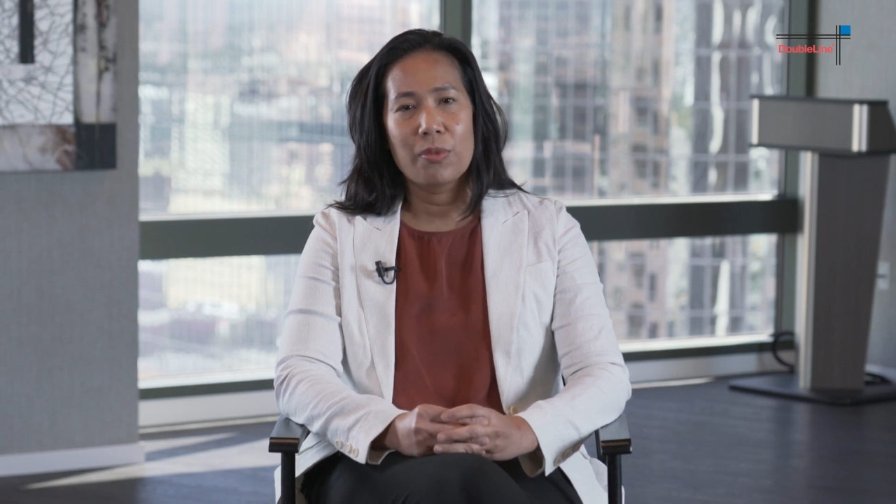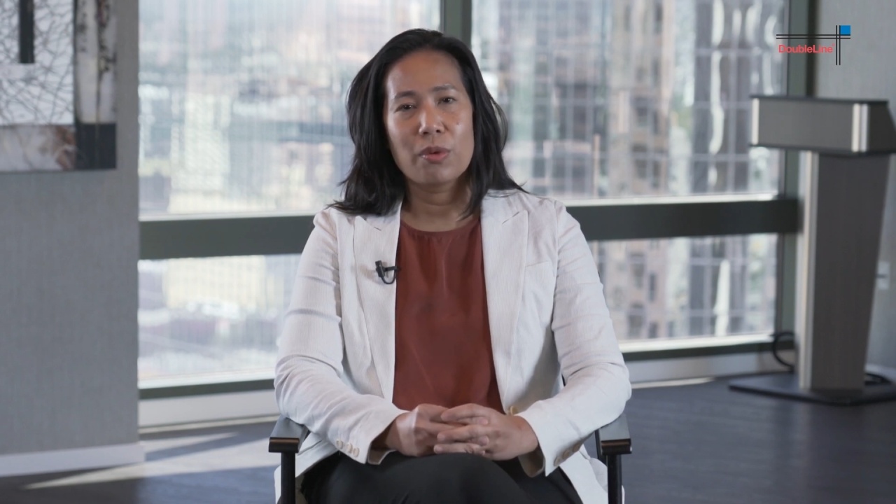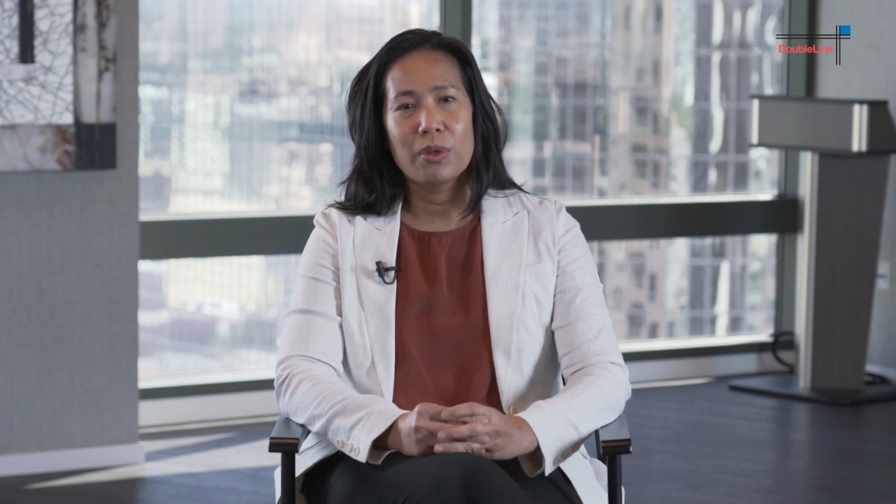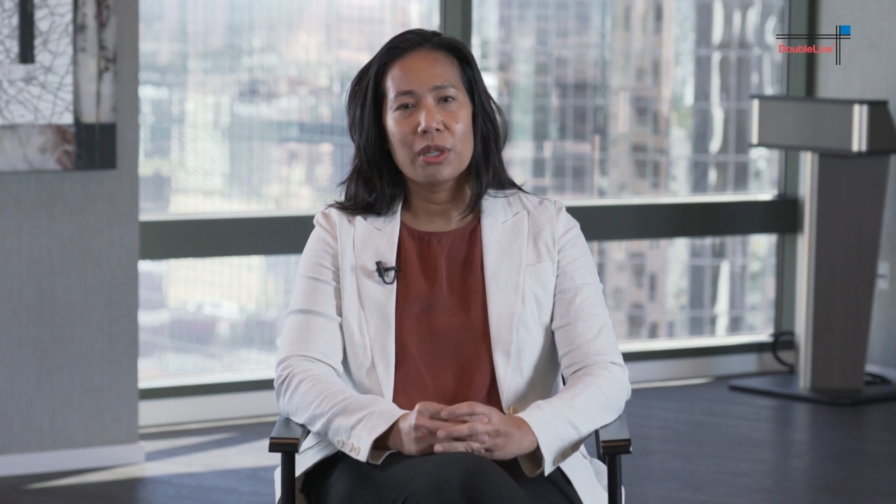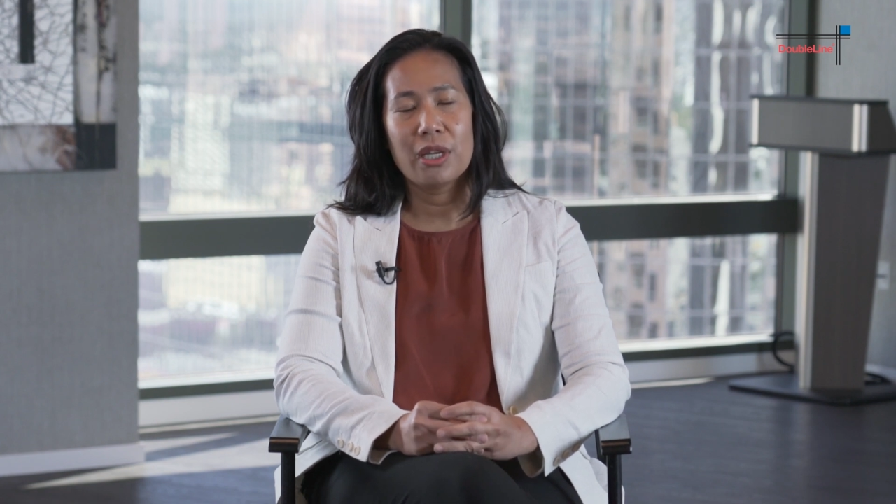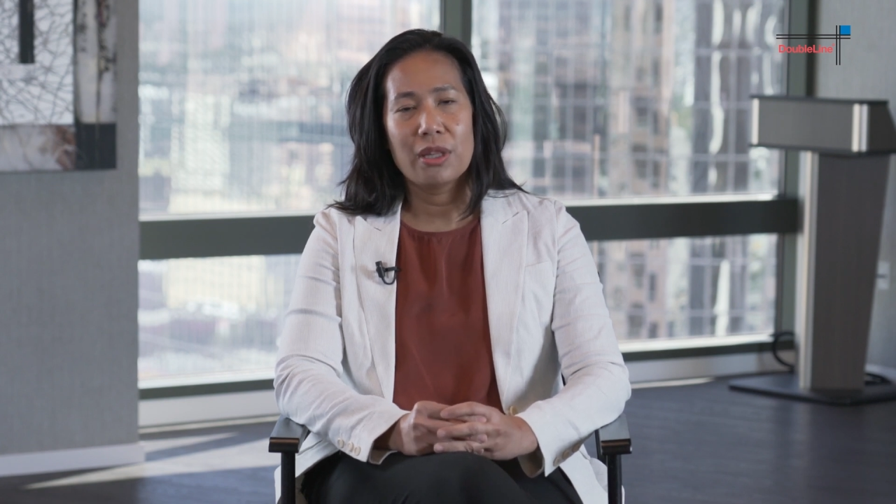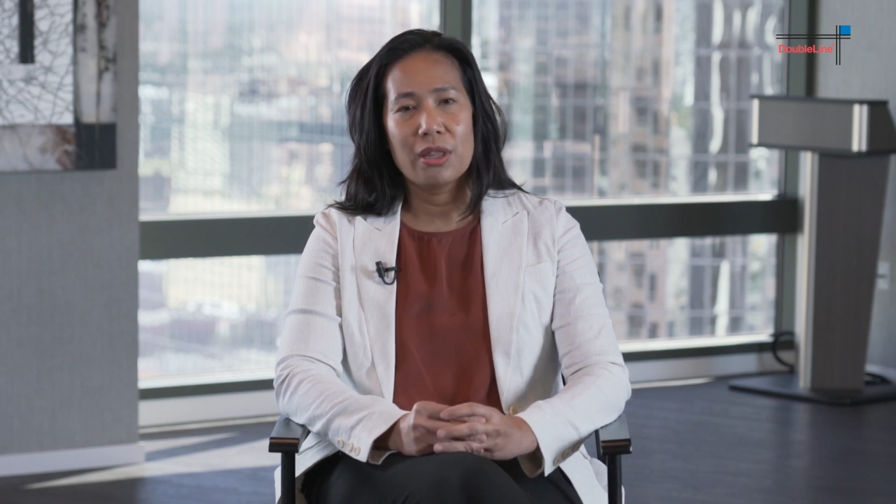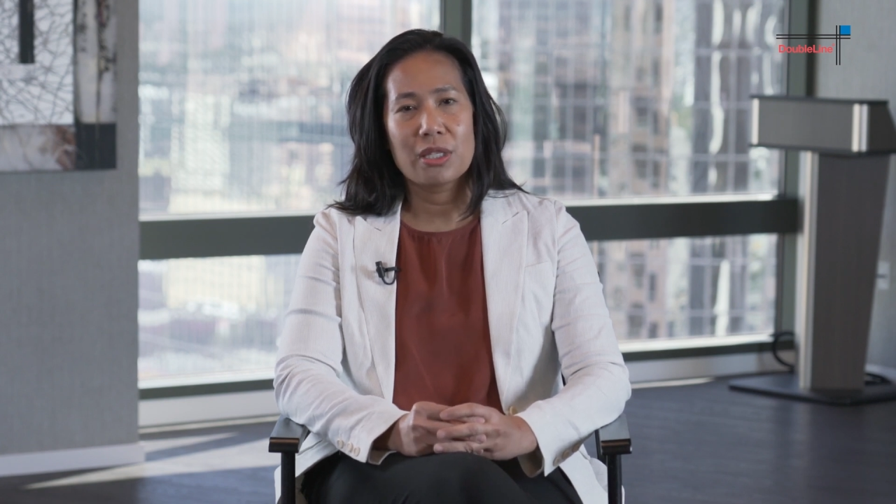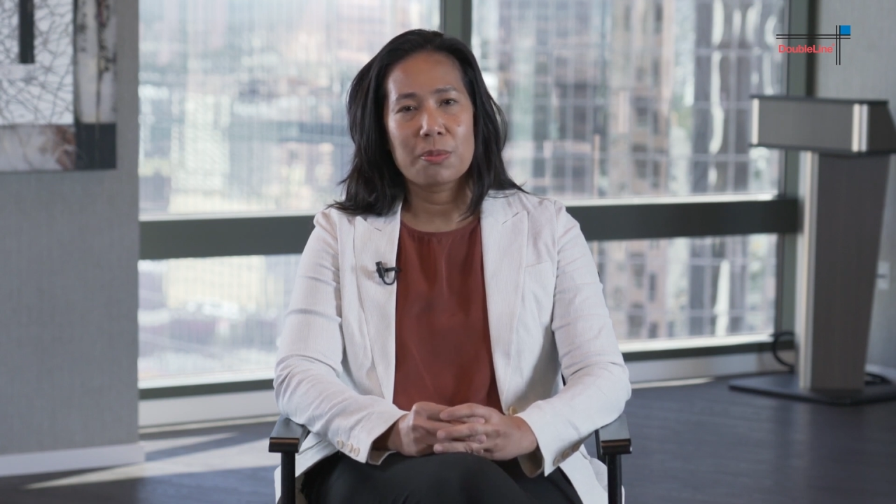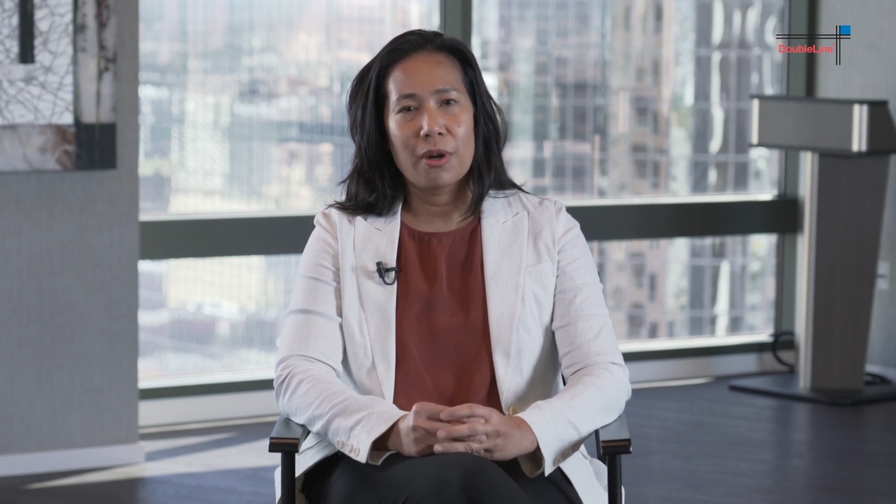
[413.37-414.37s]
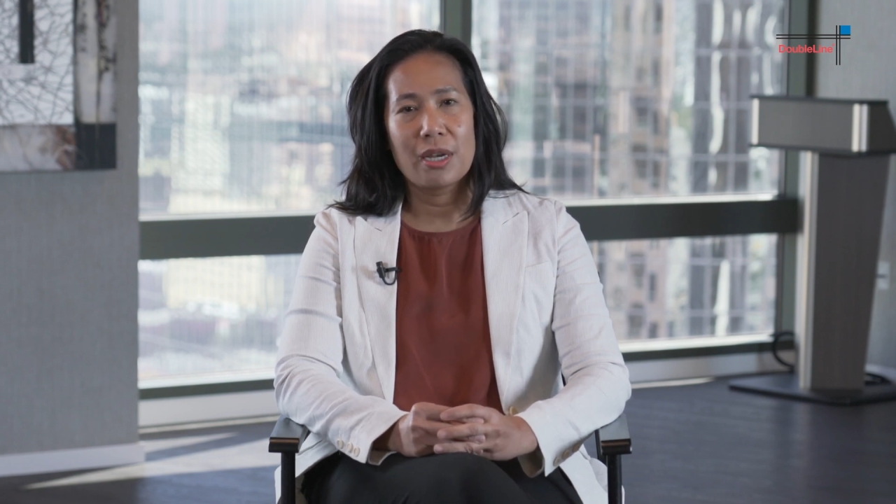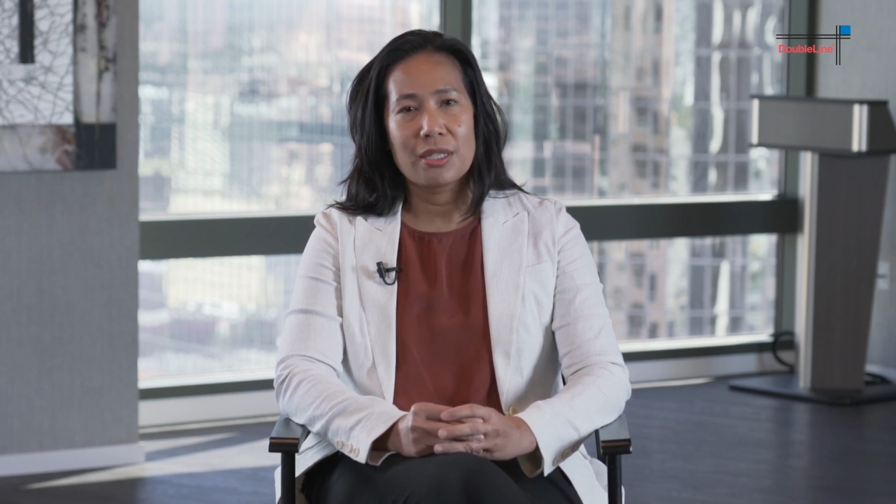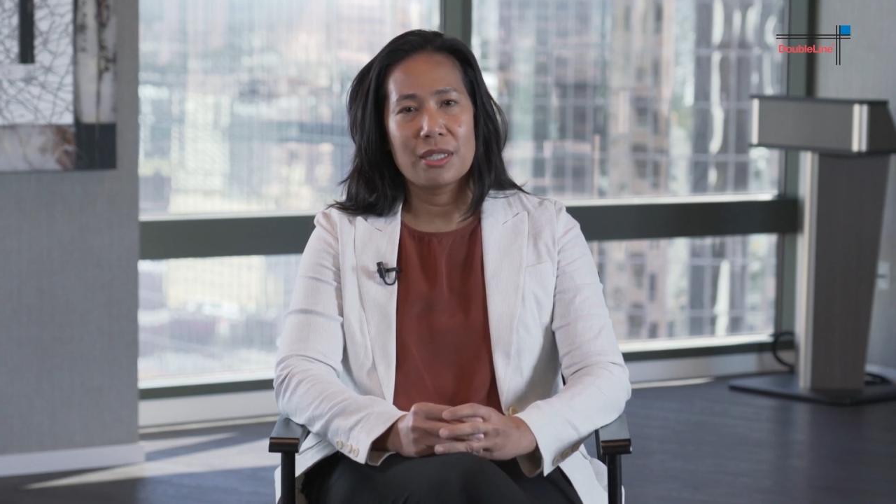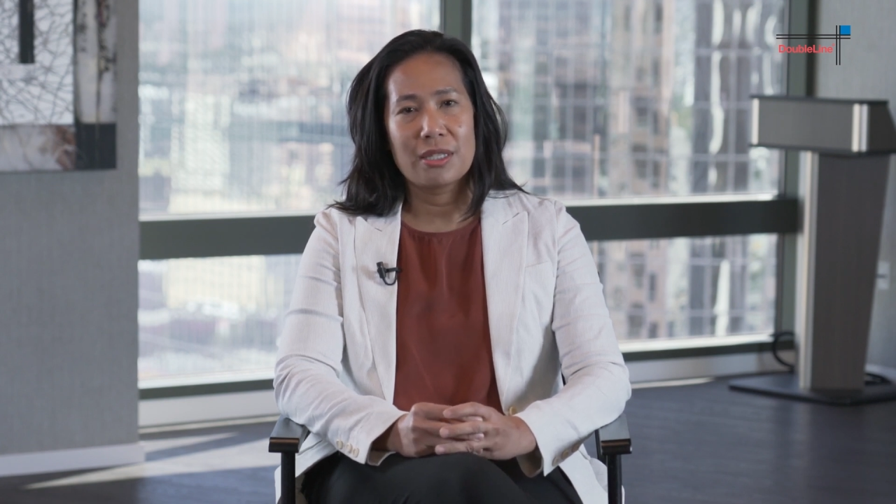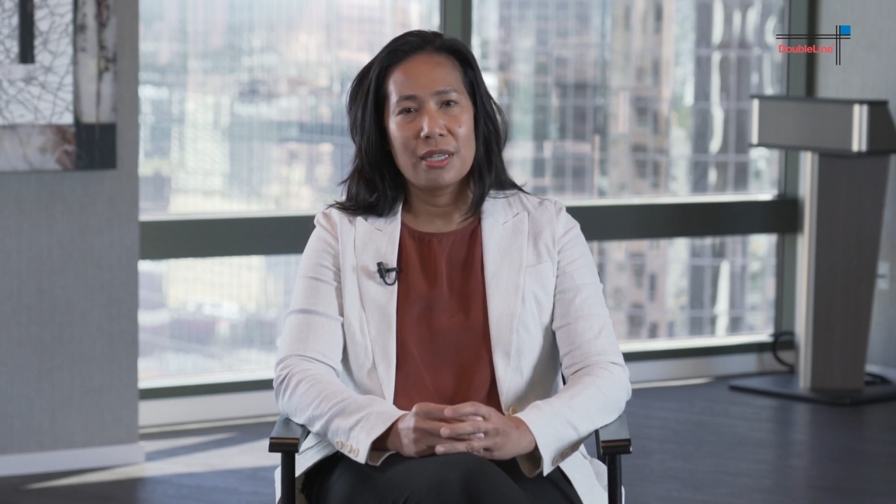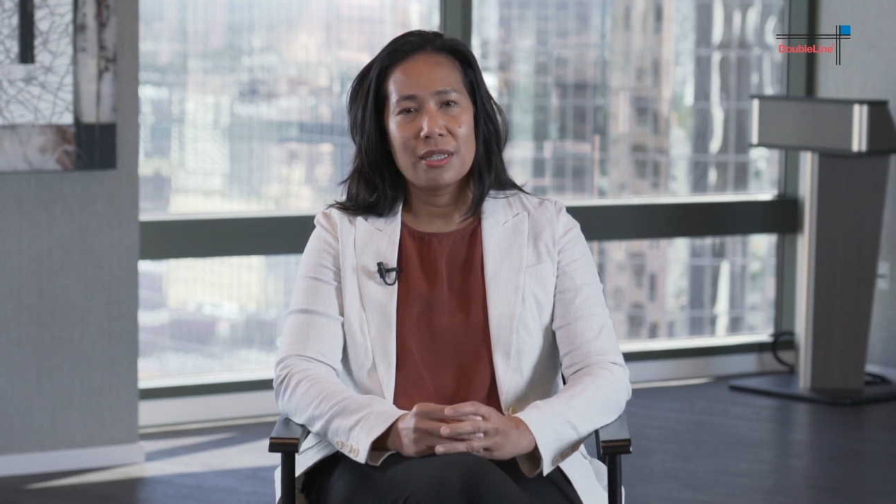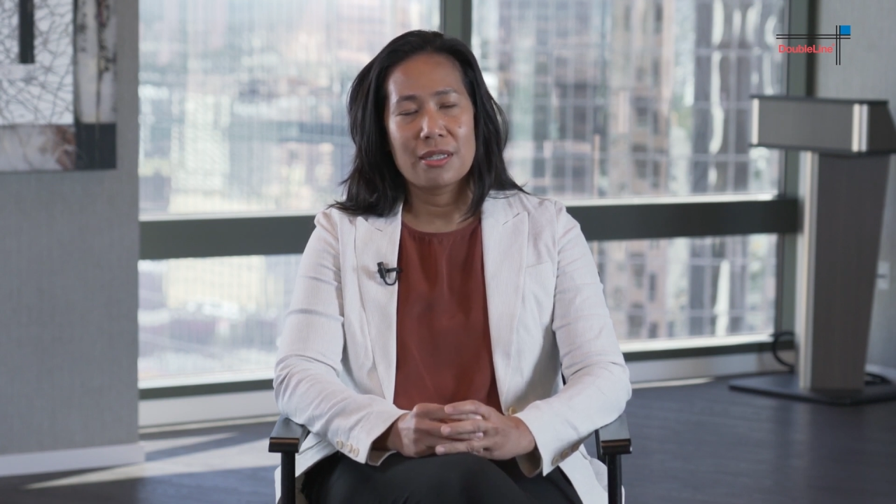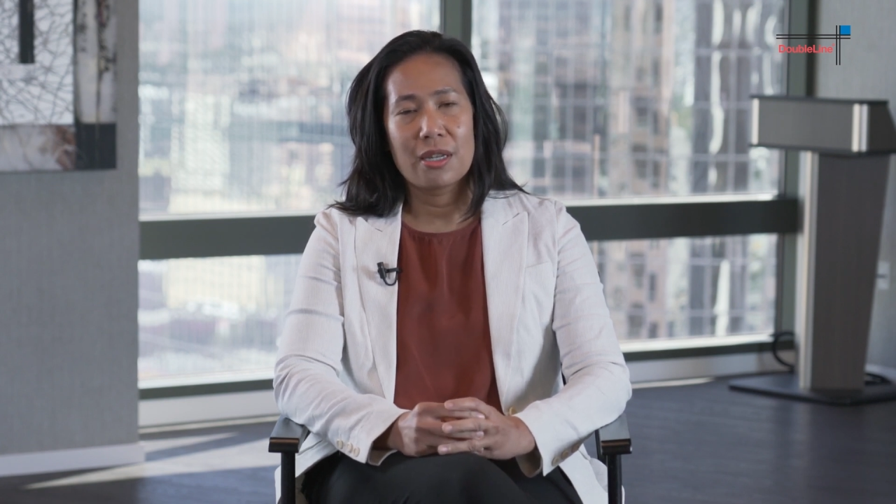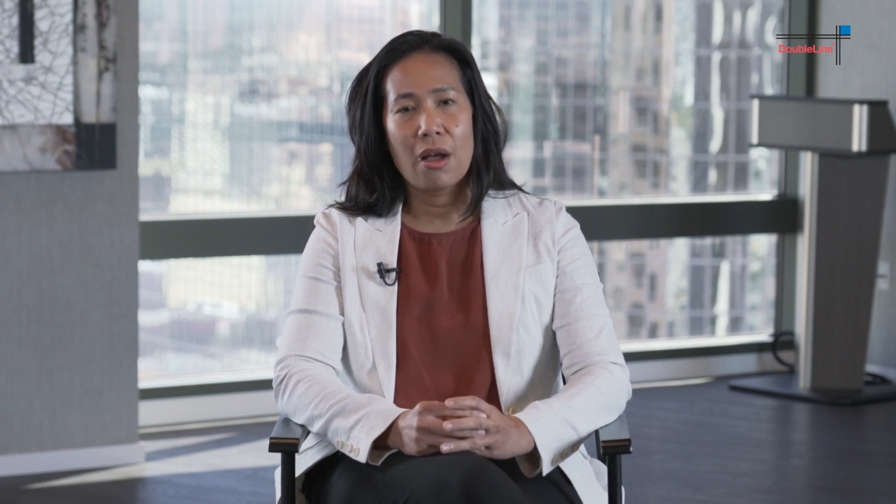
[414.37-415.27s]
Really, this process is an